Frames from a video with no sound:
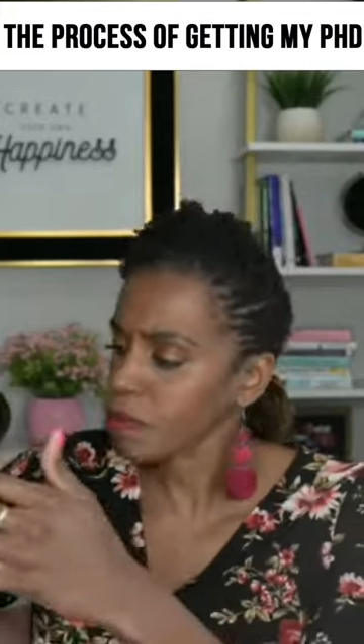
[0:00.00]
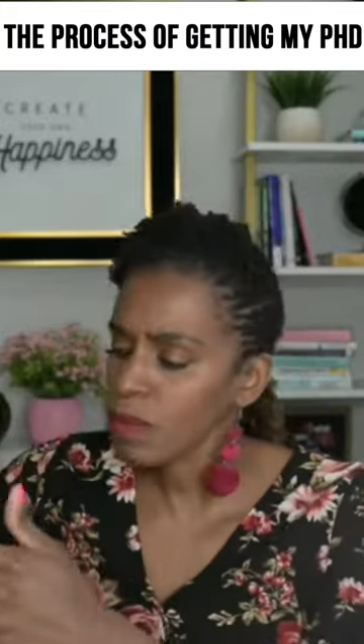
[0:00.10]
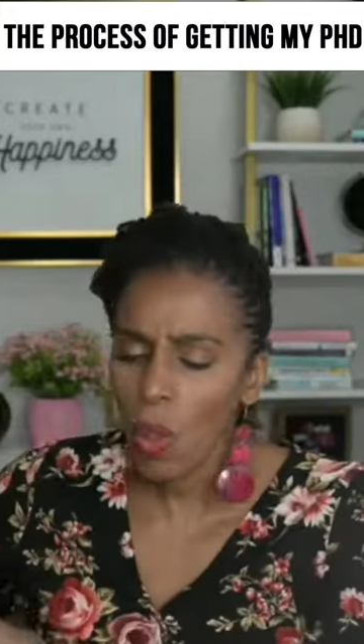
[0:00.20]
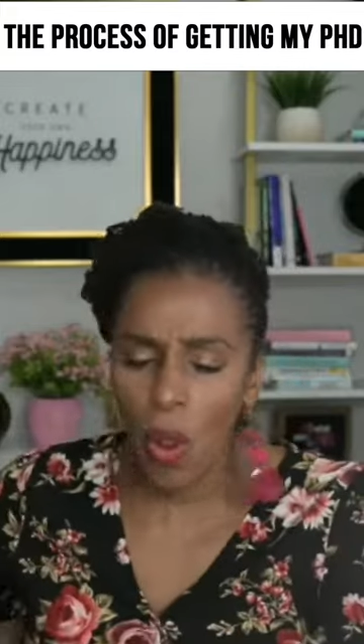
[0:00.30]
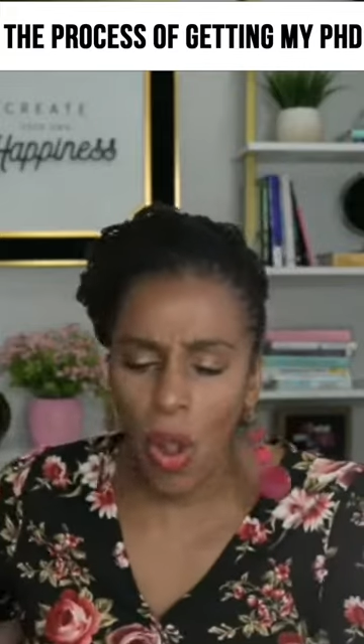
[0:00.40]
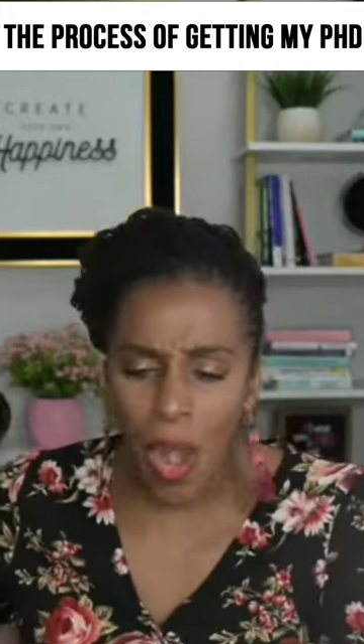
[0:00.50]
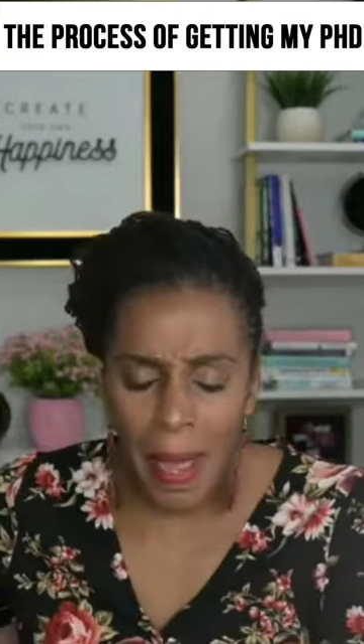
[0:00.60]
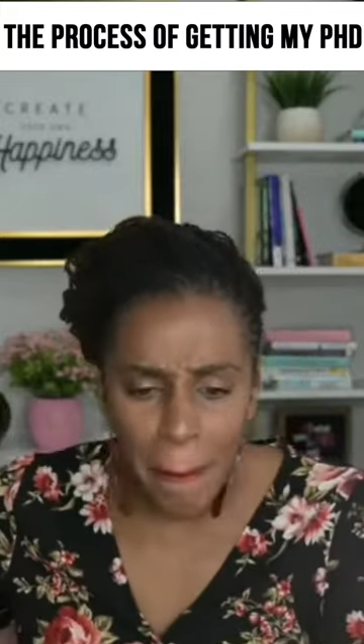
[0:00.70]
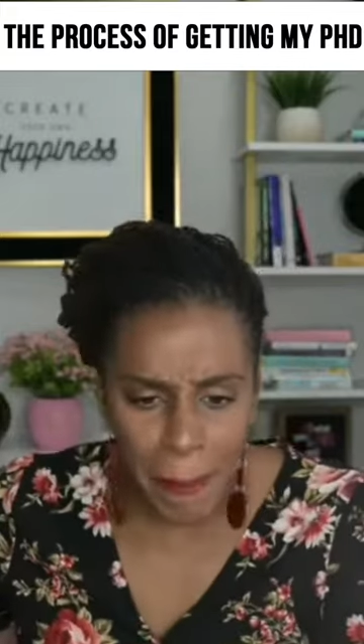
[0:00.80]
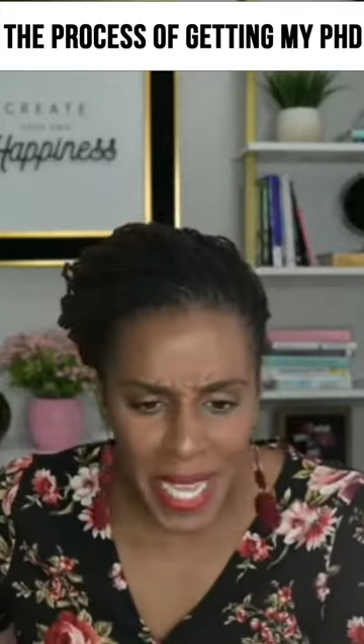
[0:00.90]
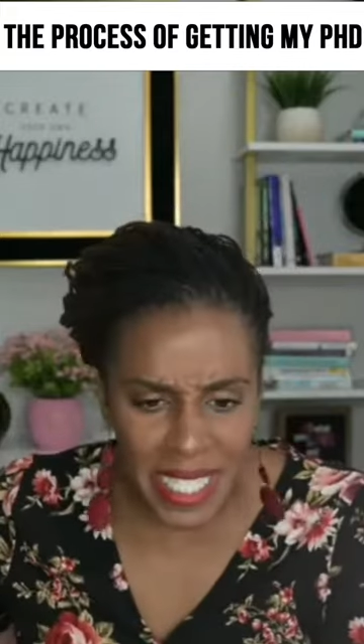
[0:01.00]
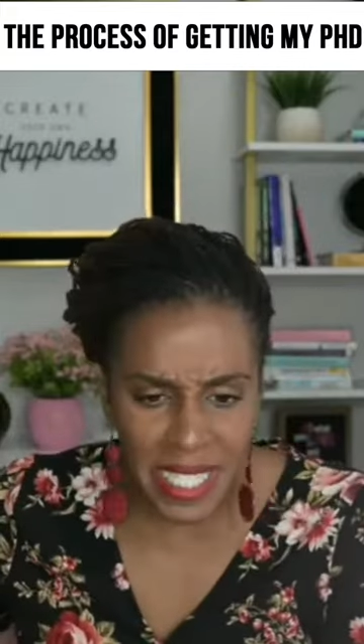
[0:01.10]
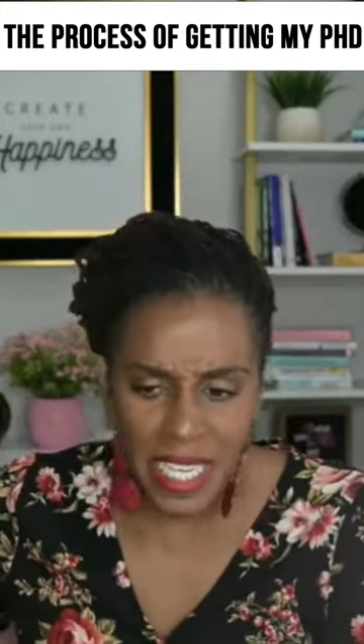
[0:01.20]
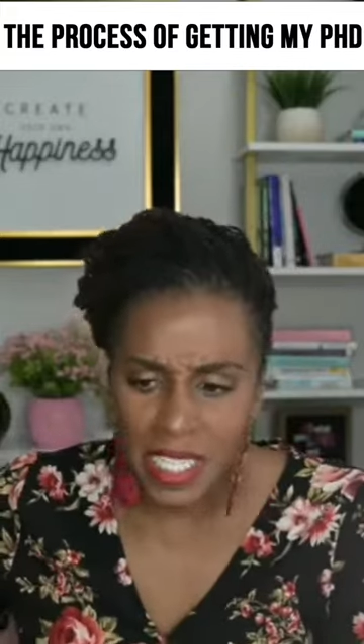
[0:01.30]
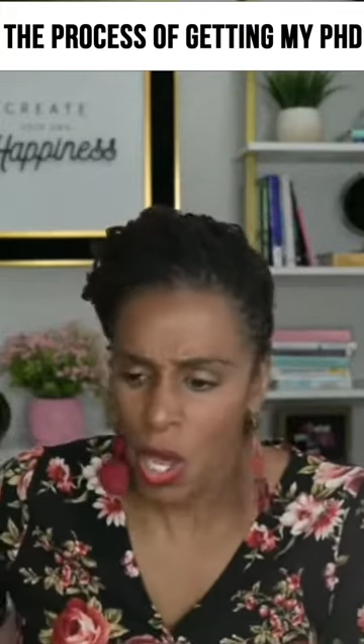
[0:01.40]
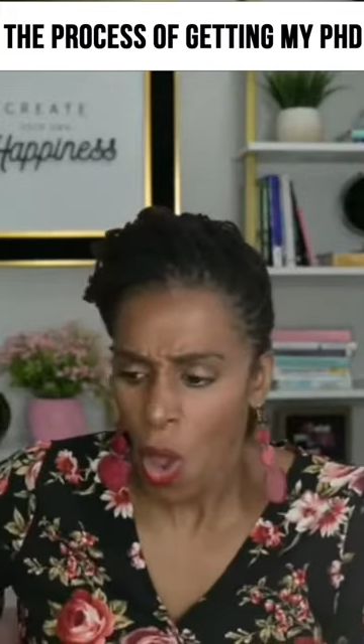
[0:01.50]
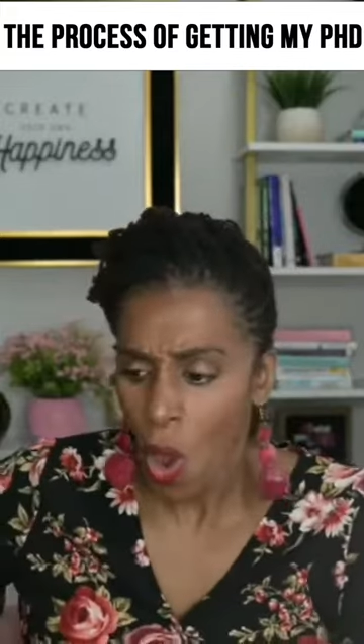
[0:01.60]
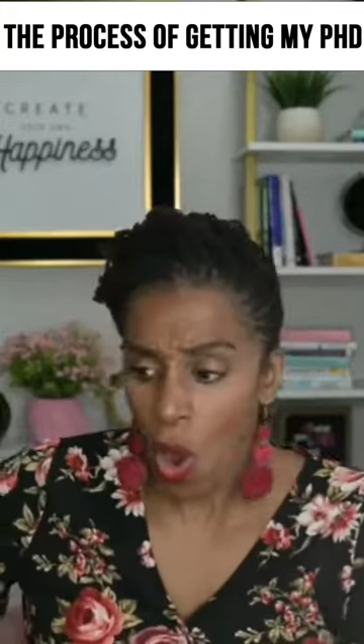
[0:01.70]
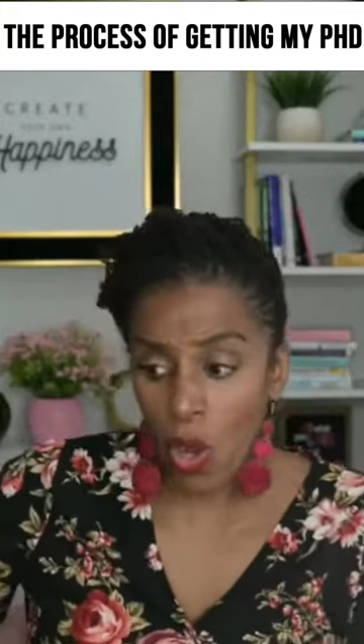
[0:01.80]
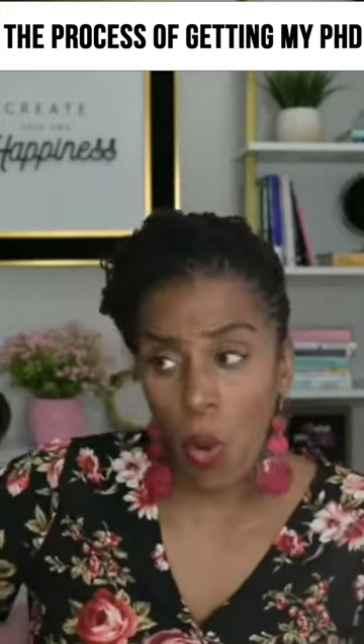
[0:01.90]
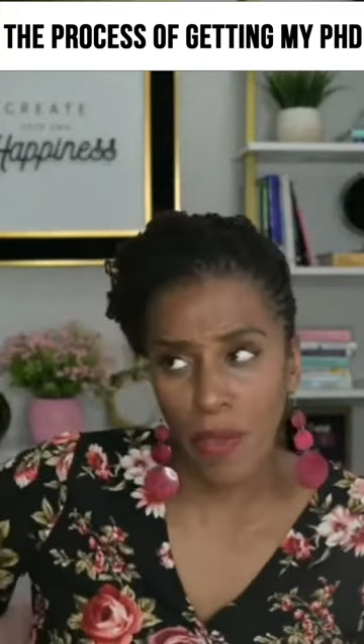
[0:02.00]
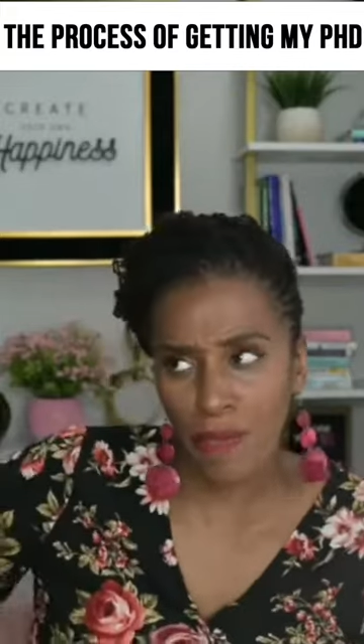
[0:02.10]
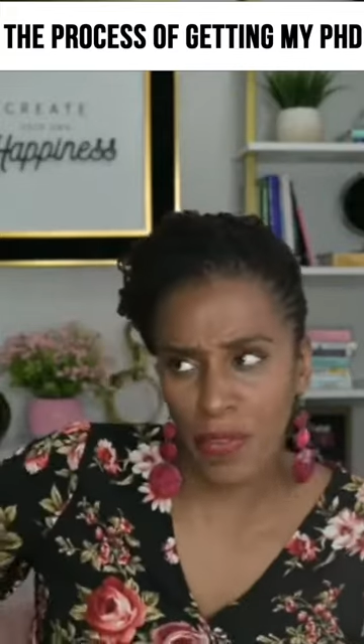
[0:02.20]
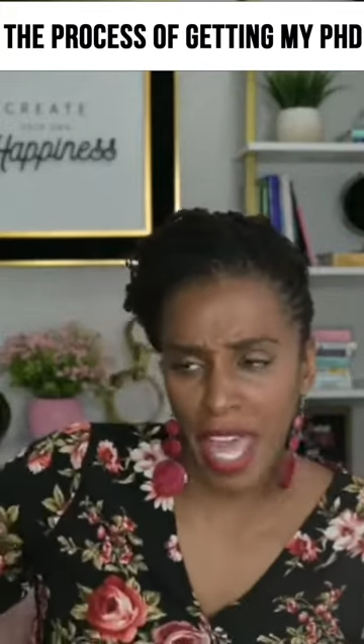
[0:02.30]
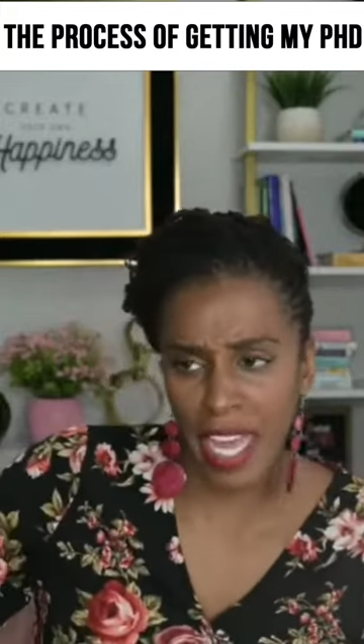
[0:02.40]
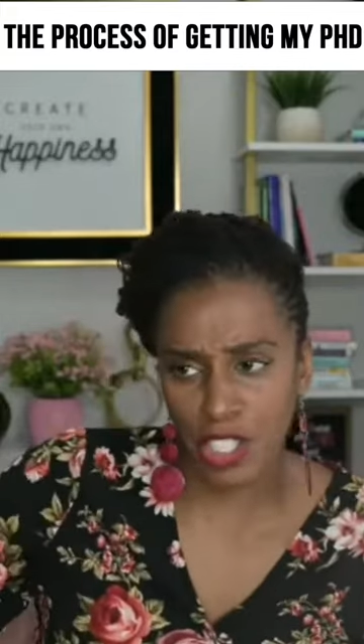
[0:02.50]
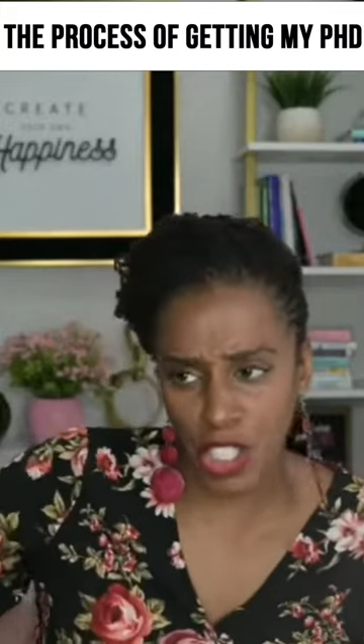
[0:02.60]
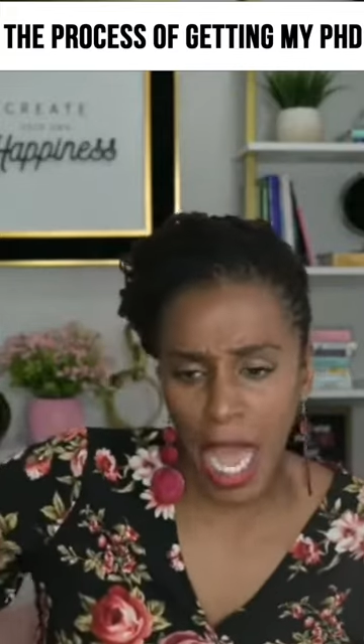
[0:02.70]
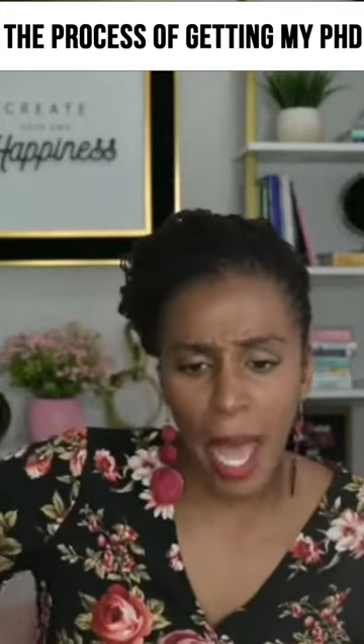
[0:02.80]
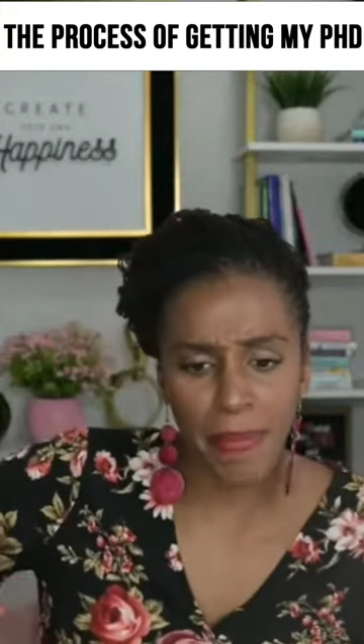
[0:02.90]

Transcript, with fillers: or a business or going for that job,